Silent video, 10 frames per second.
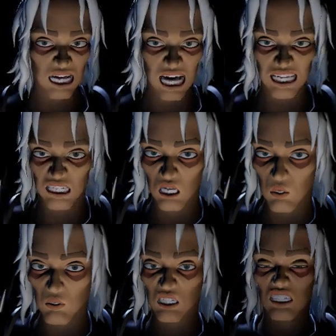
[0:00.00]
and
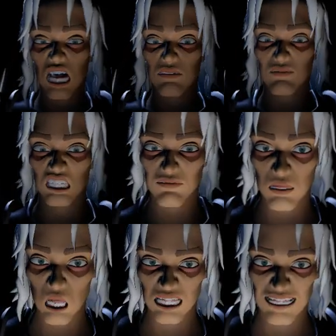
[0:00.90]
2 stumps
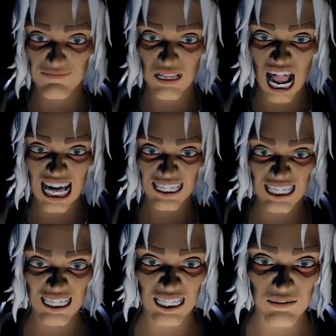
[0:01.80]
spurting blood
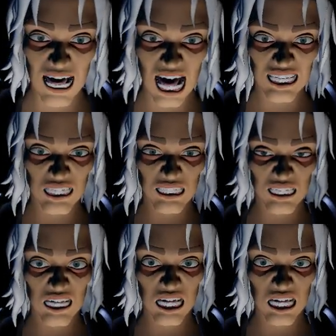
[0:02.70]
into the blackness.